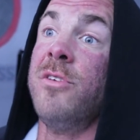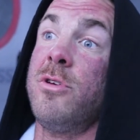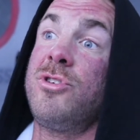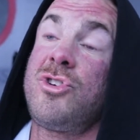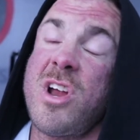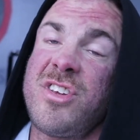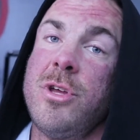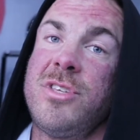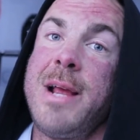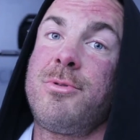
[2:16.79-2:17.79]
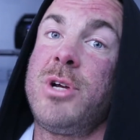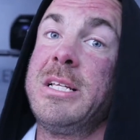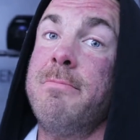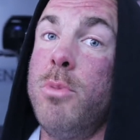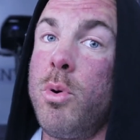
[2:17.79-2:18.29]
So it's stretching those
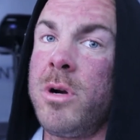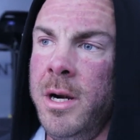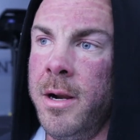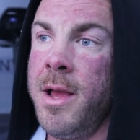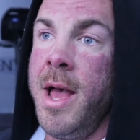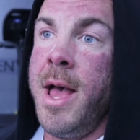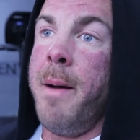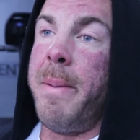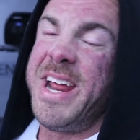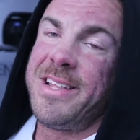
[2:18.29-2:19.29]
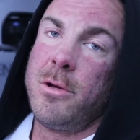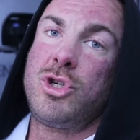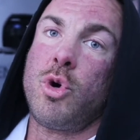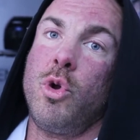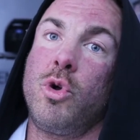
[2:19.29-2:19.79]
hamstrings more by taking
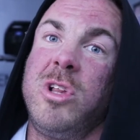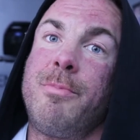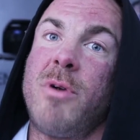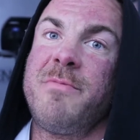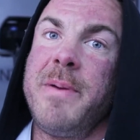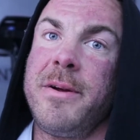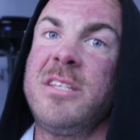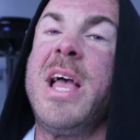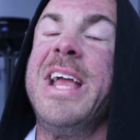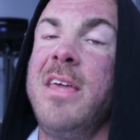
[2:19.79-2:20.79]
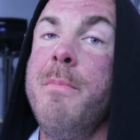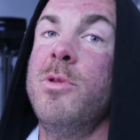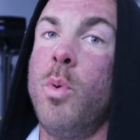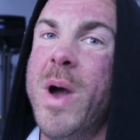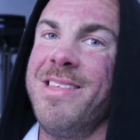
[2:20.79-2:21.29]
those short little clip rest periods and
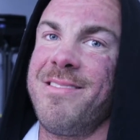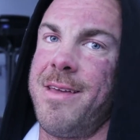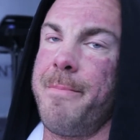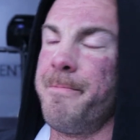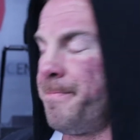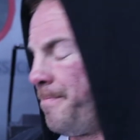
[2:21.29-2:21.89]
keeping the weight the same.